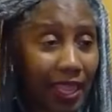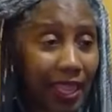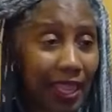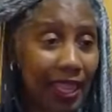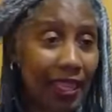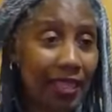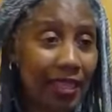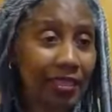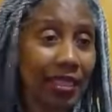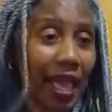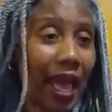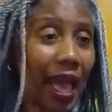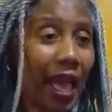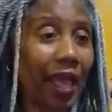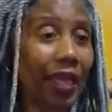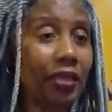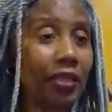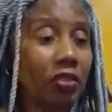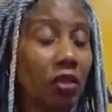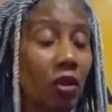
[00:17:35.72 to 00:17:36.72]
as
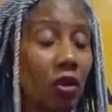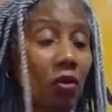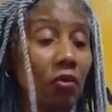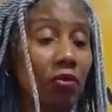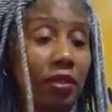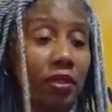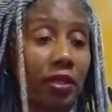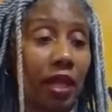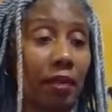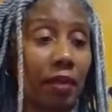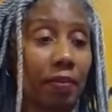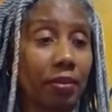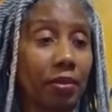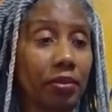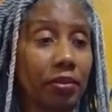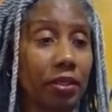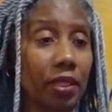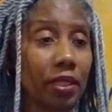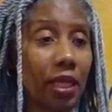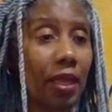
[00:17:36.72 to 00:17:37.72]
I know the
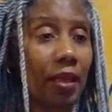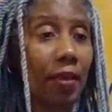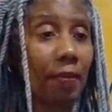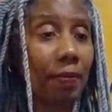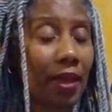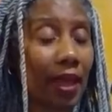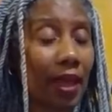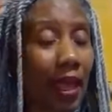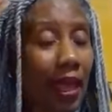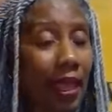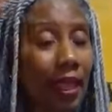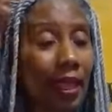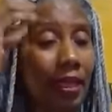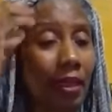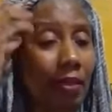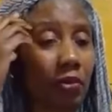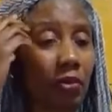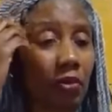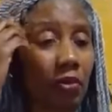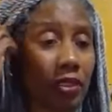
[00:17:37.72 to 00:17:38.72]
numbers, but I
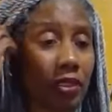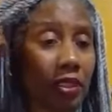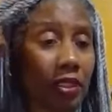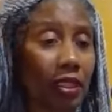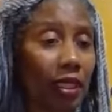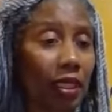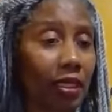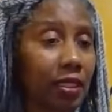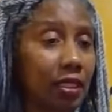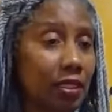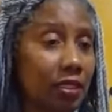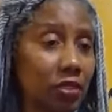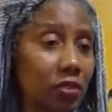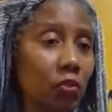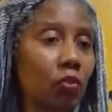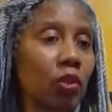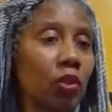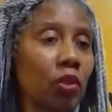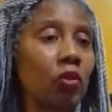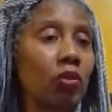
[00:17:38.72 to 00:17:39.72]
am going to say this.
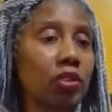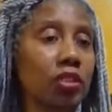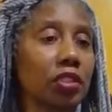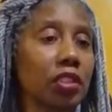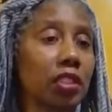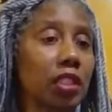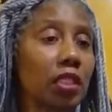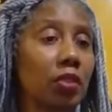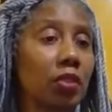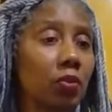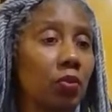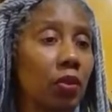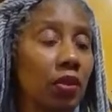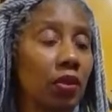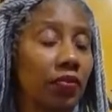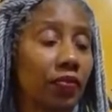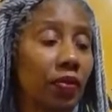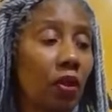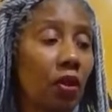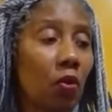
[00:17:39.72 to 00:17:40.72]
We're going to stick
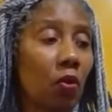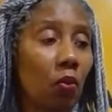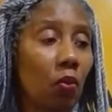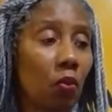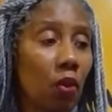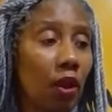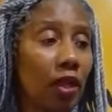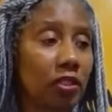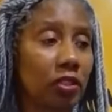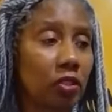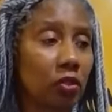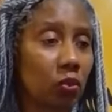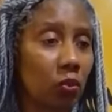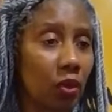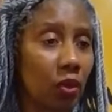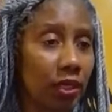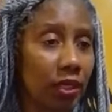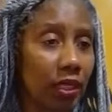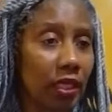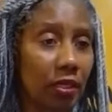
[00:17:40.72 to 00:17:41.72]
with
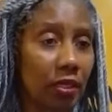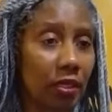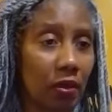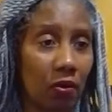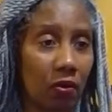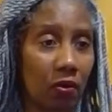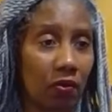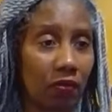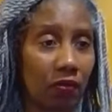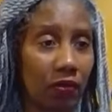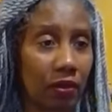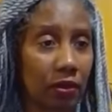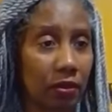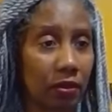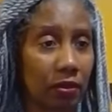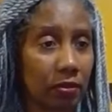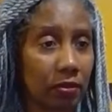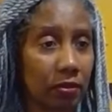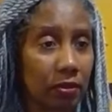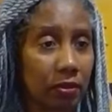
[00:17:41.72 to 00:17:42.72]

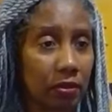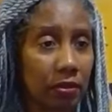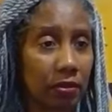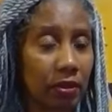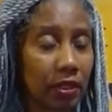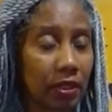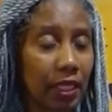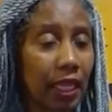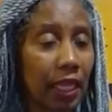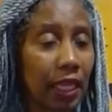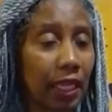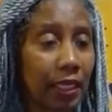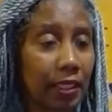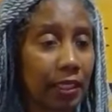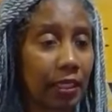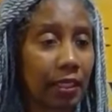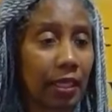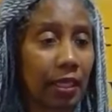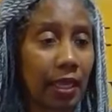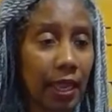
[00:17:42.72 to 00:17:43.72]

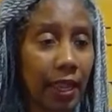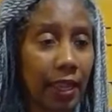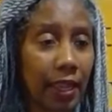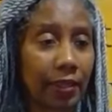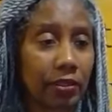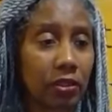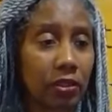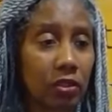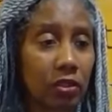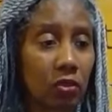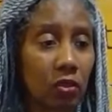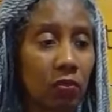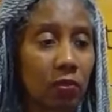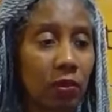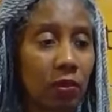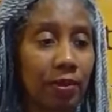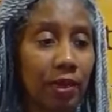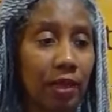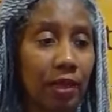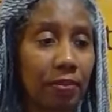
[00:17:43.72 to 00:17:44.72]
120/80 as the normal
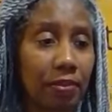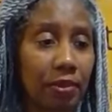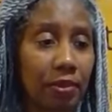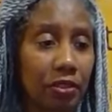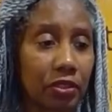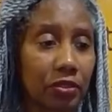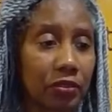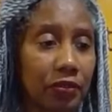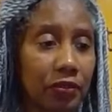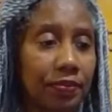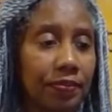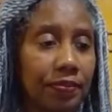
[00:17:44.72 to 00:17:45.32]
blood pressure.